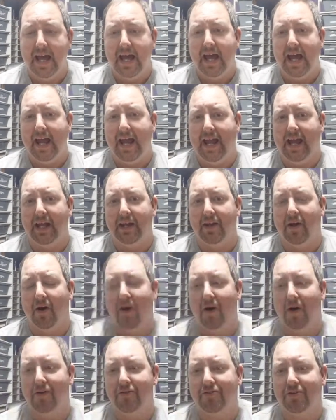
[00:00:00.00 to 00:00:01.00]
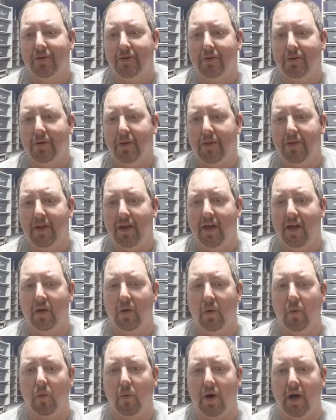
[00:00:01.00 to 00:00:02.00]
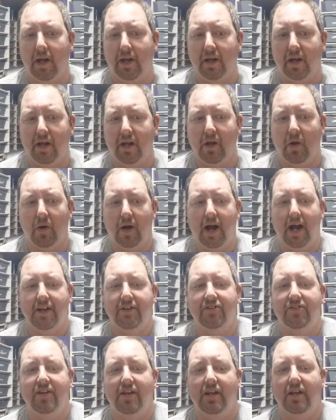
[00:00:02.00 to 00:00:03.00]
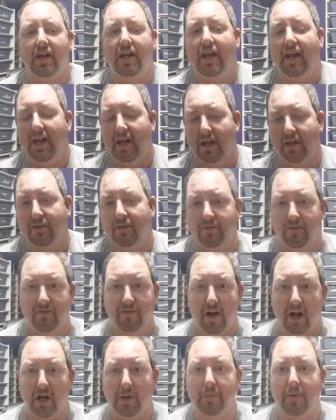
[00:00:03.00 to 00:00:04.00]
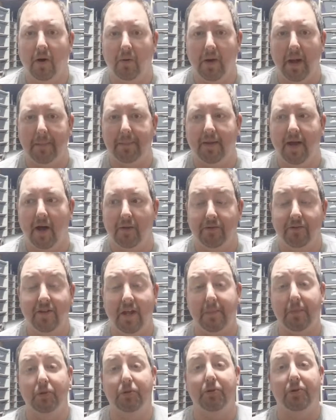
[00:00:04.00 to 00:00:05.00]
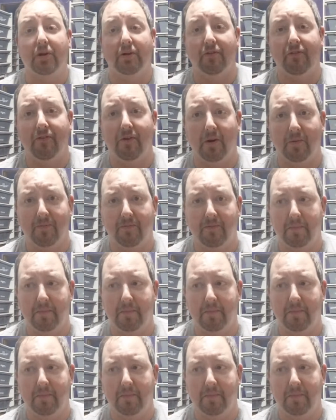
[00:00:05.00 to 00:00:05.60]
and also then what I sent and Fireball Reptiles was able to confirm for